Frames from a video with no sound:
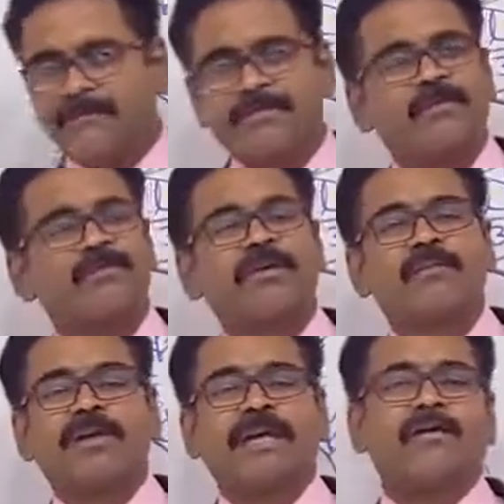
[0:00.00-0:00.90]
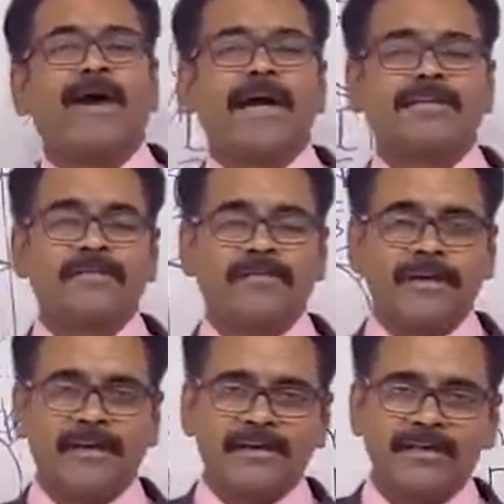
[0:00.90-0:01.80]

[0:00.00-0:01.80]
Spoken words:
floor may behave as if it is